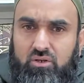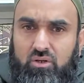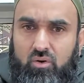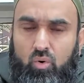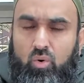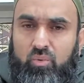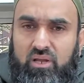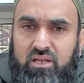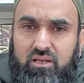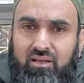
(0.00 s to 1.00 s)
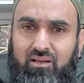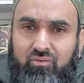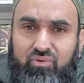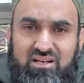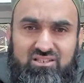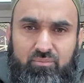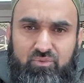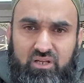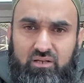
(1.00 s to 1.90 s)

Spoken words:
or we read something